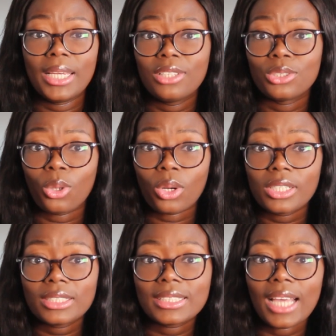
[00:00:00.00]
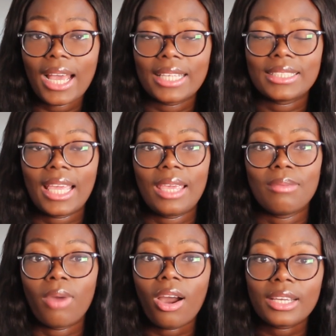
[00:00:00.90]
billion as
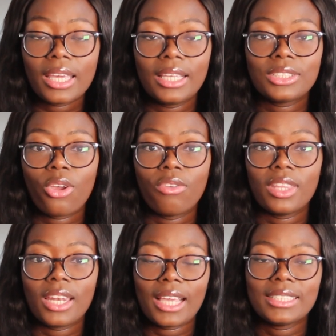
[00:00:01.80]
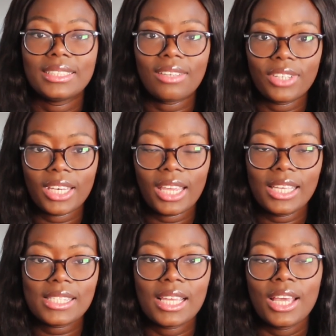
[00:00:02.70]
a market over the next seven
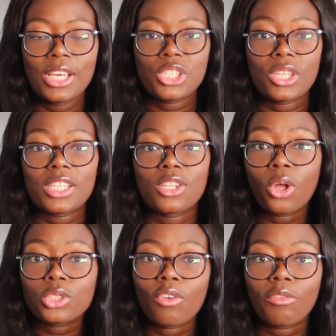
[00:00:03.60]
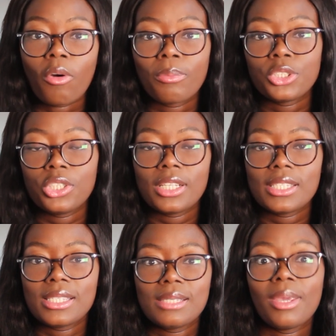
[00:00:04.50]
years. So there's lots of
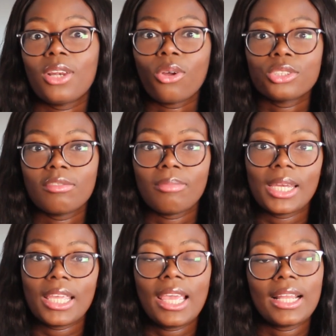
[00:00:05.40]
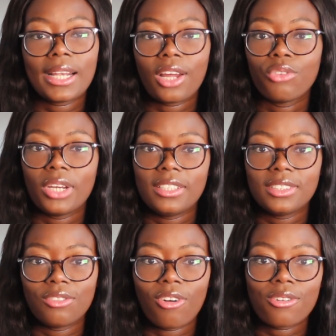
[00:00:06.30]
opportunity to make lots of money in cloud
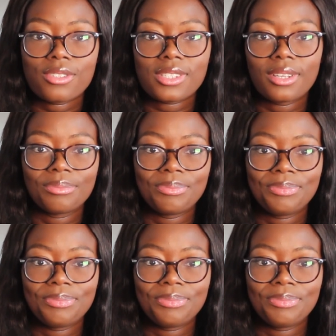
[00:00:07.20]
related roles.